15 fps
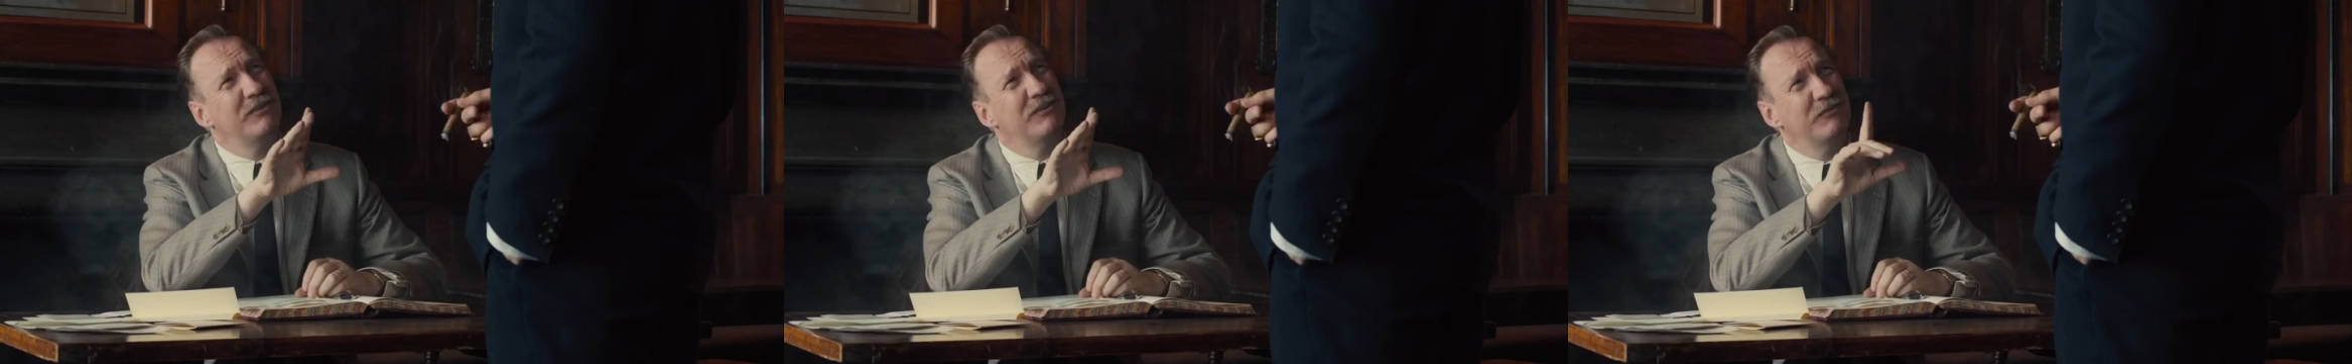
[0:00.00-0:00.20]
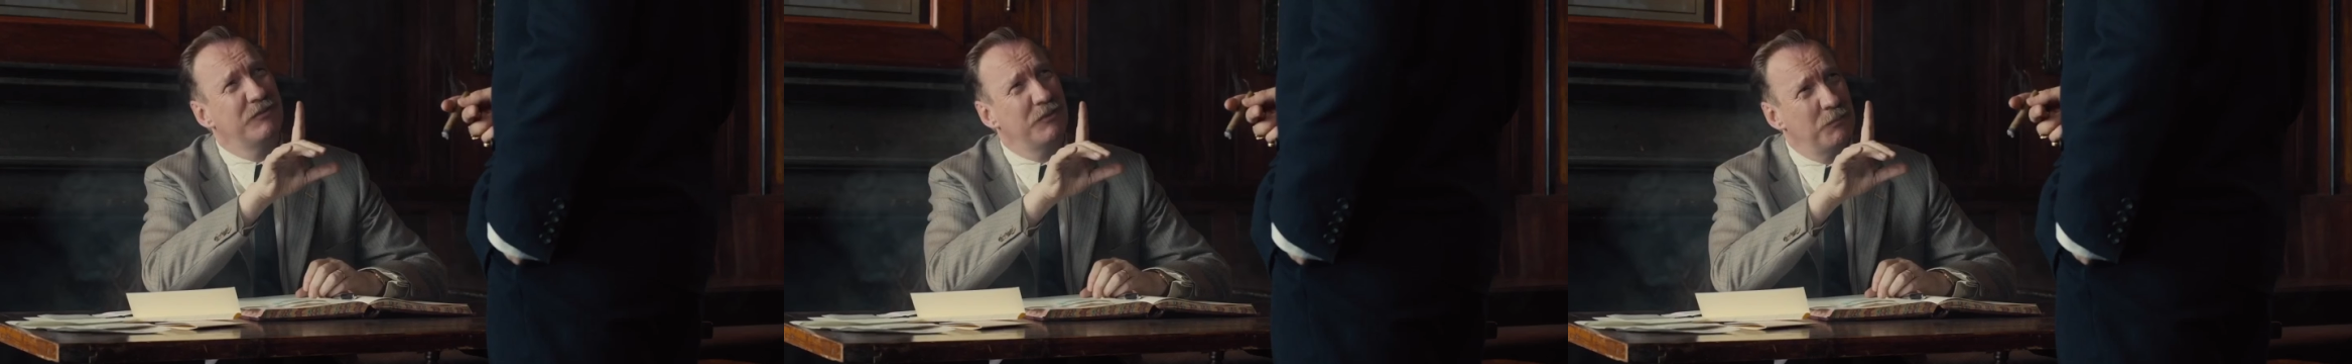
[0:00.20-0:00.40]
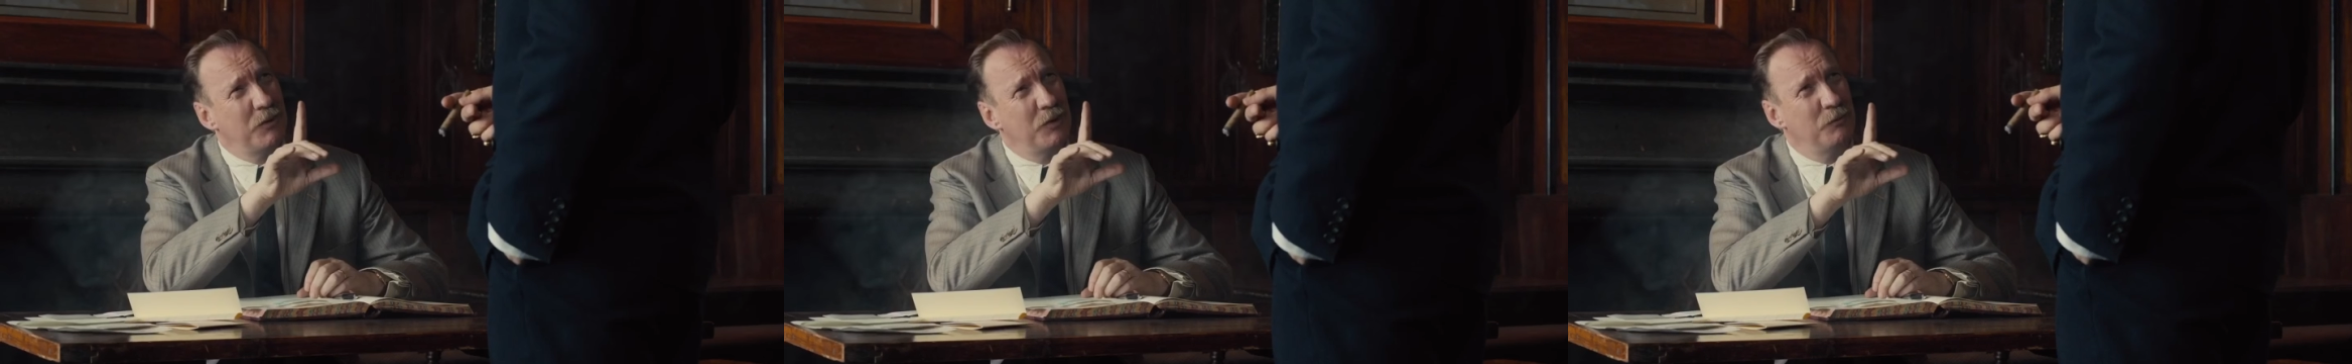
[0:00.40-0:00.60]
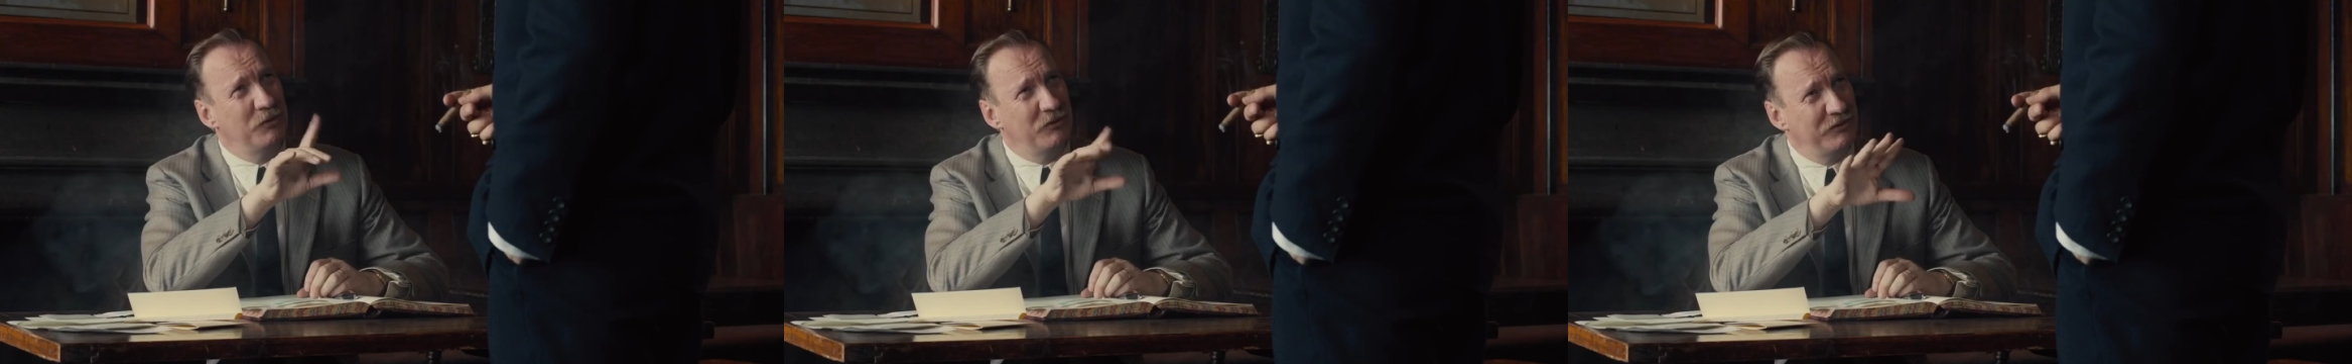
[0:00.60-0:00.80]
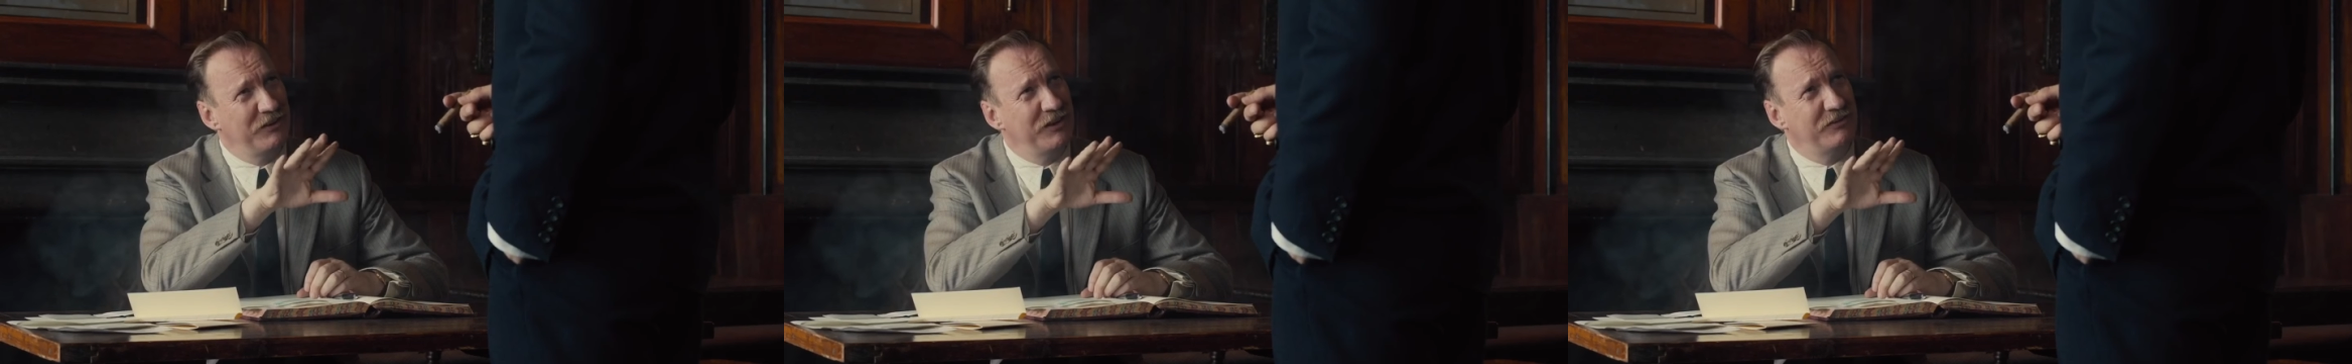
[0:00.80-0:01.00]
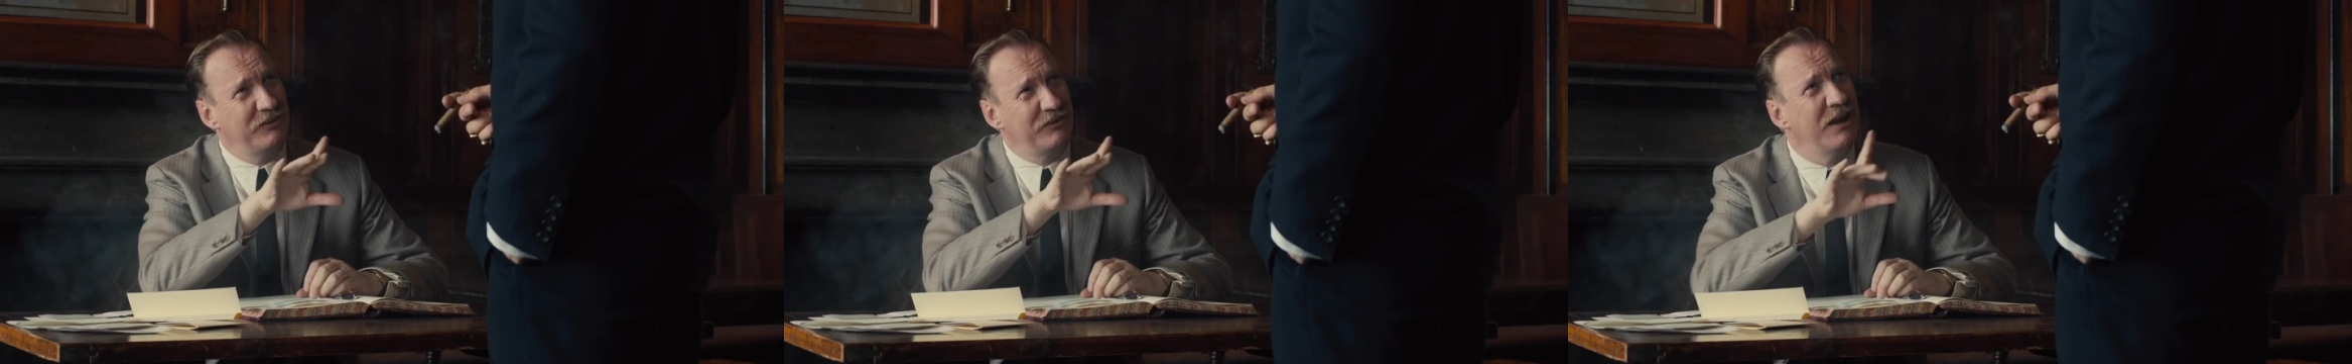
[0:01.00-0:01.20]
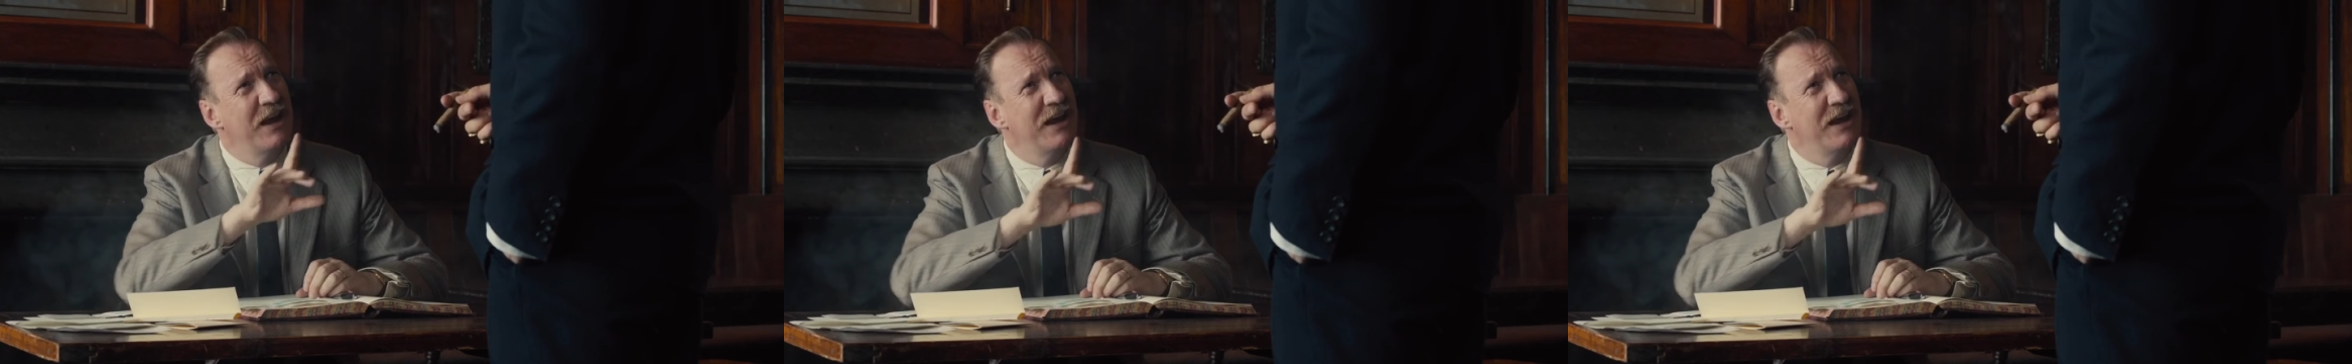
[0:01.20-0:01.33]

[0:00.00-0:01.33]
just for a moment, just listen.